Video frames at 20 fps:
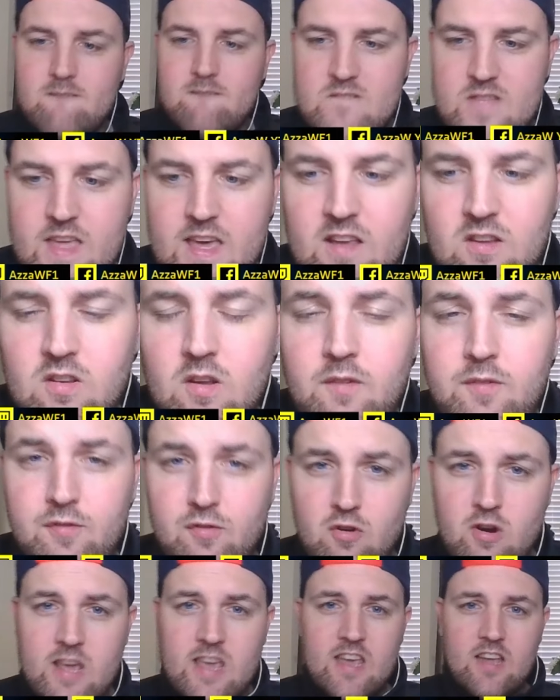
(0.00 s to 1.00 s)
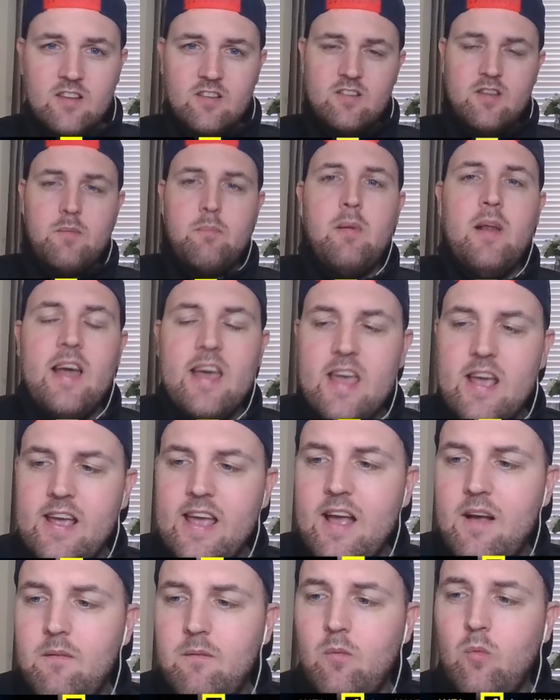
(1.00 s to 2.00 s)
this free-to-play
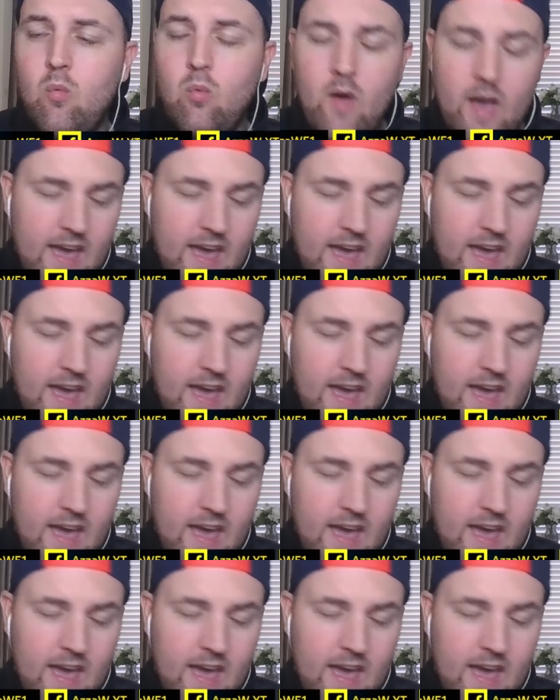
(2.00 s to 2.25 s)
account.